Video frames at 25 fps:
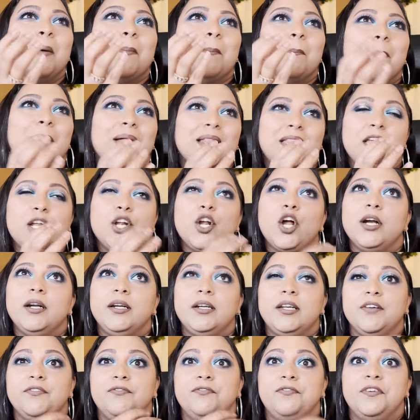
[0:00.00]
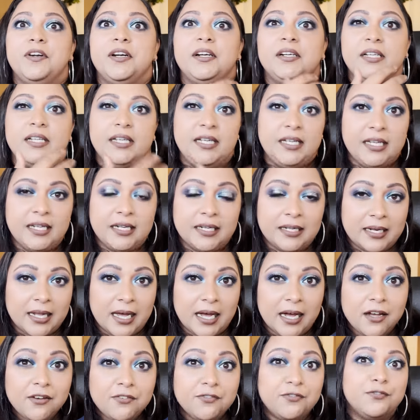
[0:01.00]
but they're not different
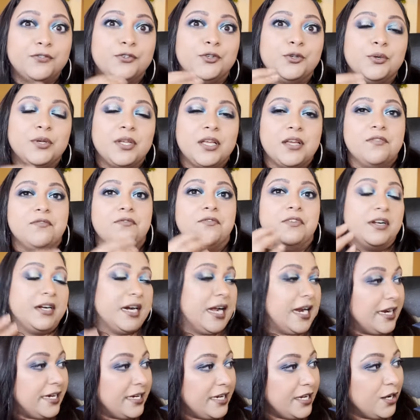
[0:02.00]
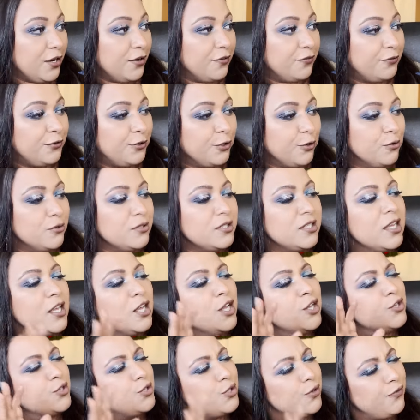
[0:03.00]
enough to give variety of tones.
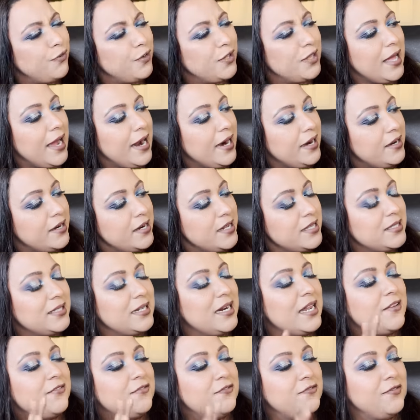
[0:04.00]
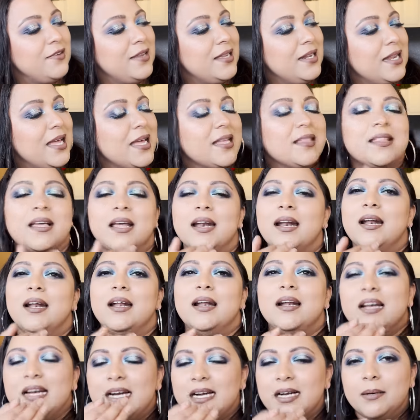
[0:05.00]
So for that reason, I feel like there are
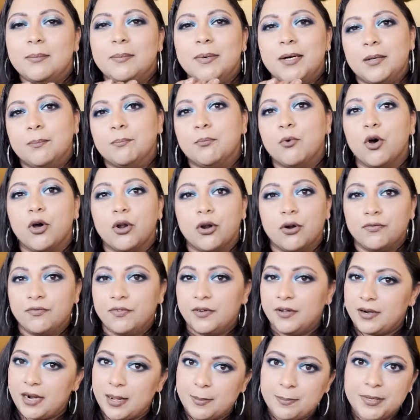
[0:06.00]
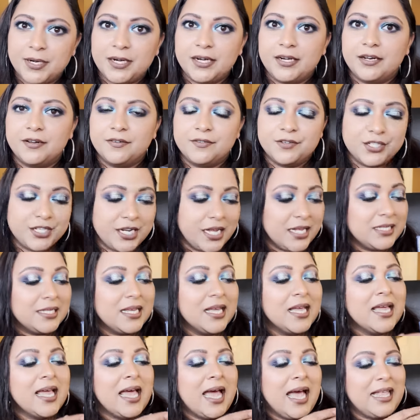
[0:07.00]
a little bit more of a repetitive shades,
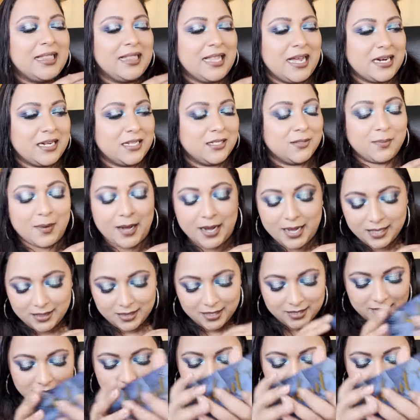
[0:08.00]
and that is why this